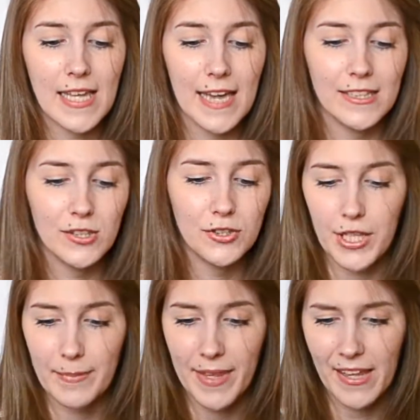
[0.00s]
I
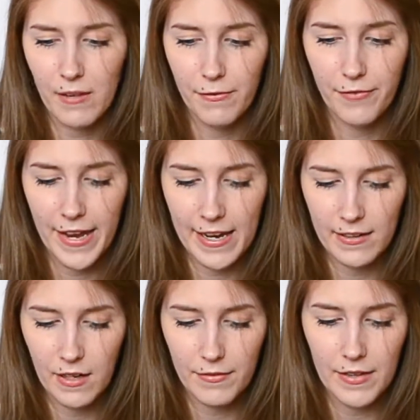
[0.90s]
am not a
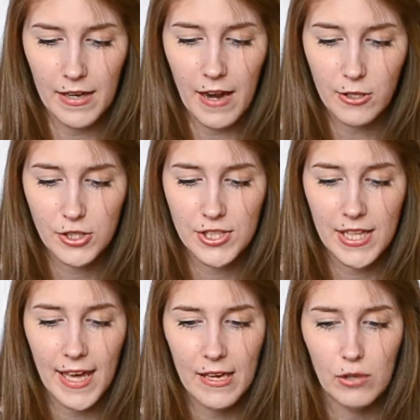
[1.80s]
fan of the art
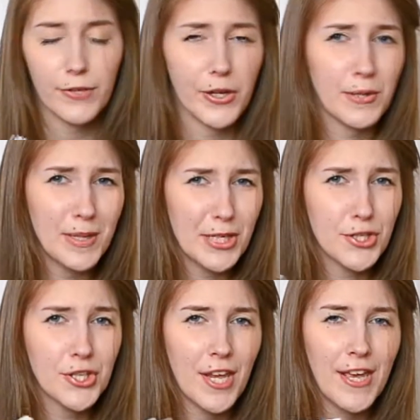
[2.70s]
style very much.